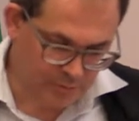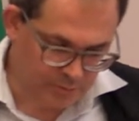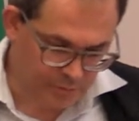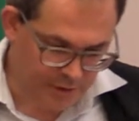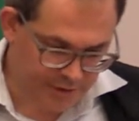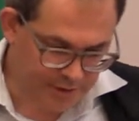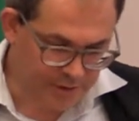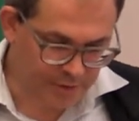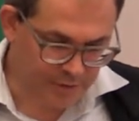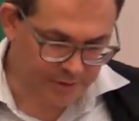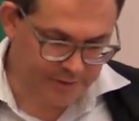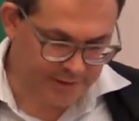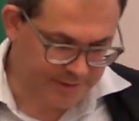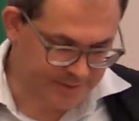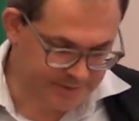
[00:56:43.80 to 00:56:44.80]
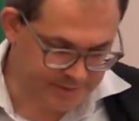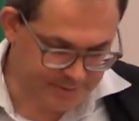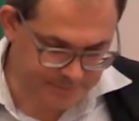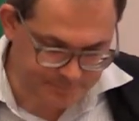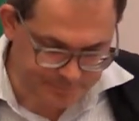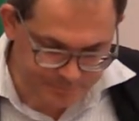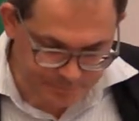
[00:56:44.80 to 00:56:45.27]
working on that
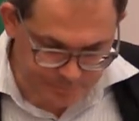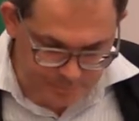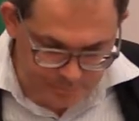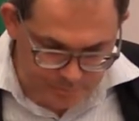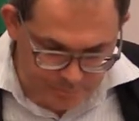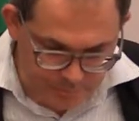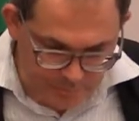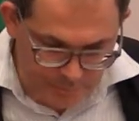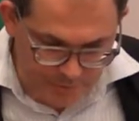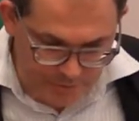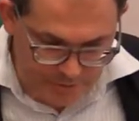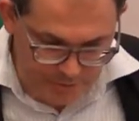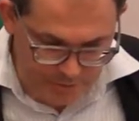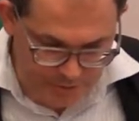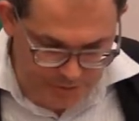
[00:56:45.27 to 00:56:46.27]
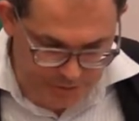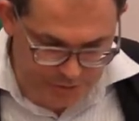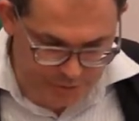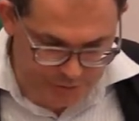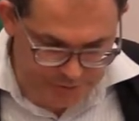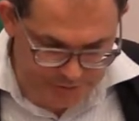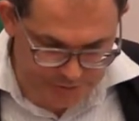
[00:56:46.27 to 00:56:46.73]

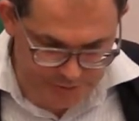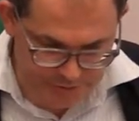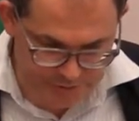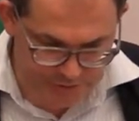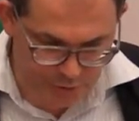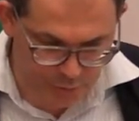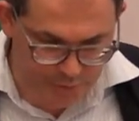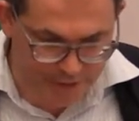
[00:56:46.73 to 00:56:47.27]
issues. So